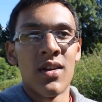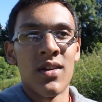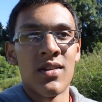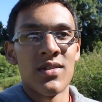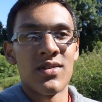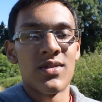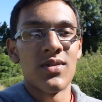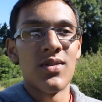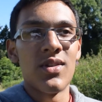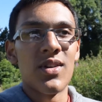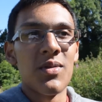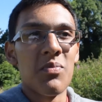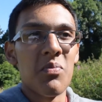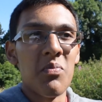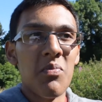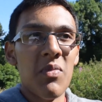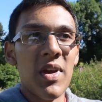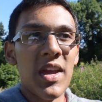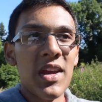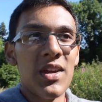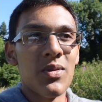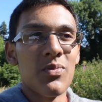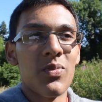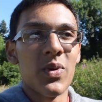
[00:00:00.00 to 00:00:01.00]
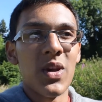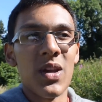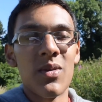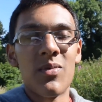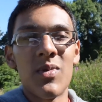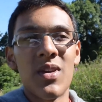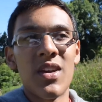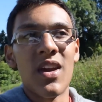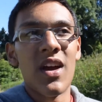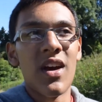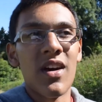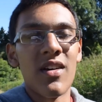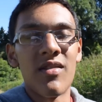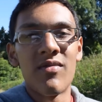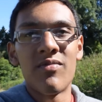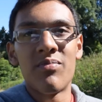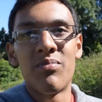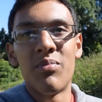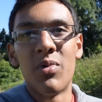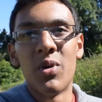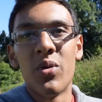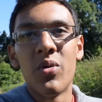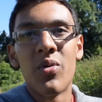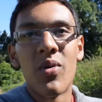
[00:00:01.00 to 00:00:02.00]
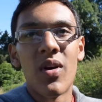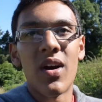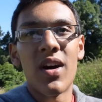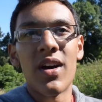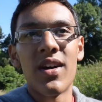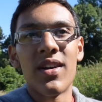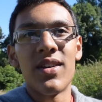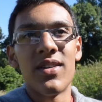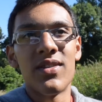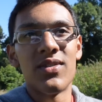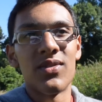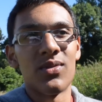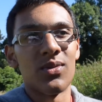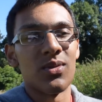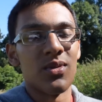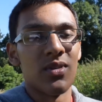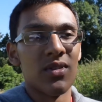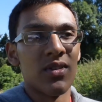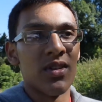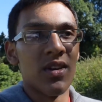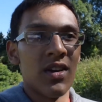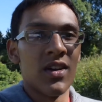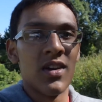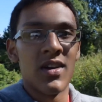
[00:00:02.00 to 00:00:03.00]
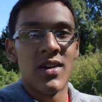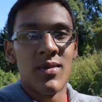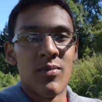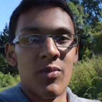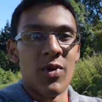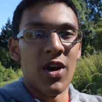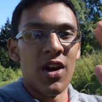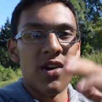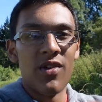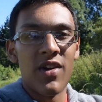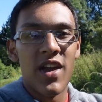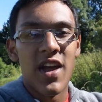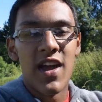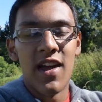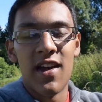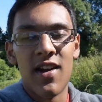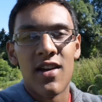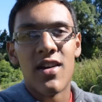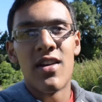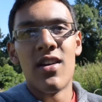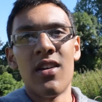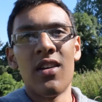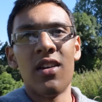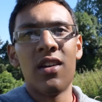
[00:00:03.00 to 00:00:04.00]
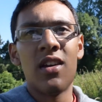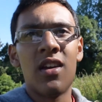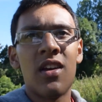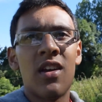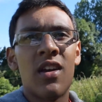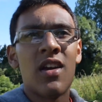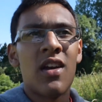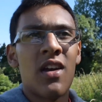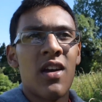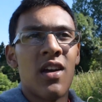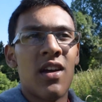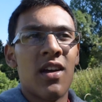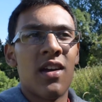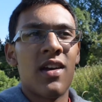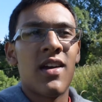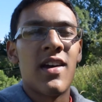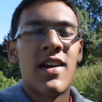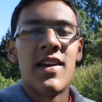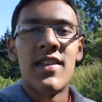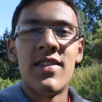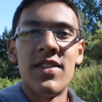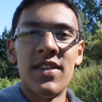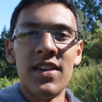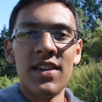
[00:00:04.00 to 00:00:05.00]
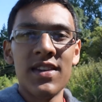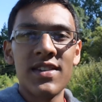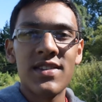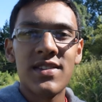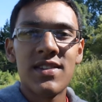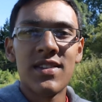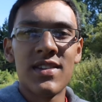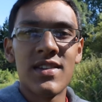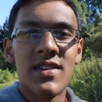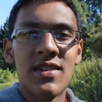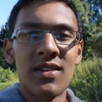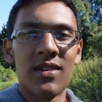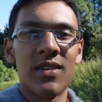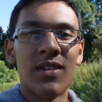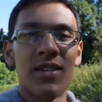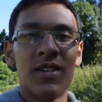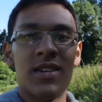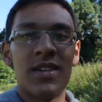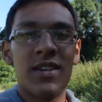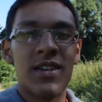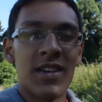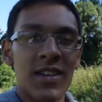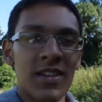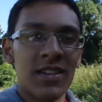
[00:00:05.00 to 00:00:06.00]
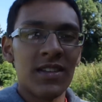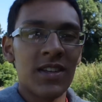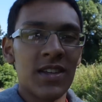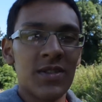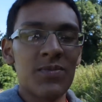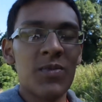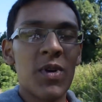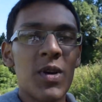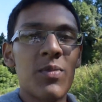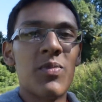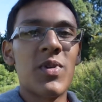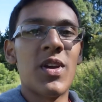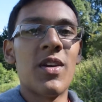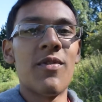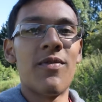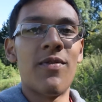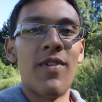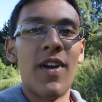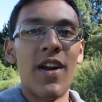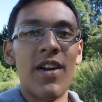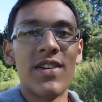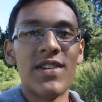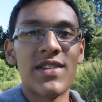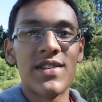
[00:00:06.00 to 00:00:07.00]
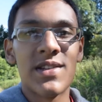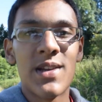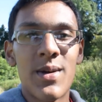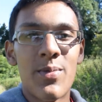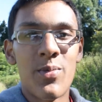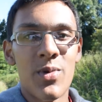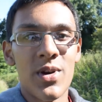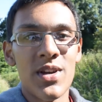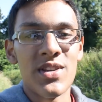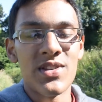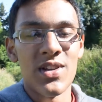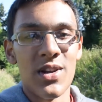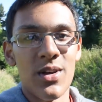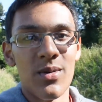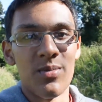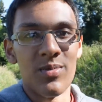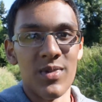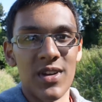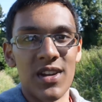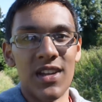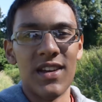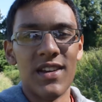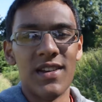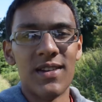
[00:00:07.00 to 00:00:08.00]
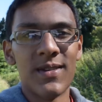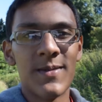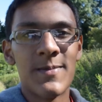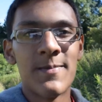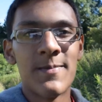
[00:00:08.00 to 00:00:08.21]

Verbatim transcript: So you can make your baby have blue eyes or brown hair. And this, this might be a very slippery slope indeed.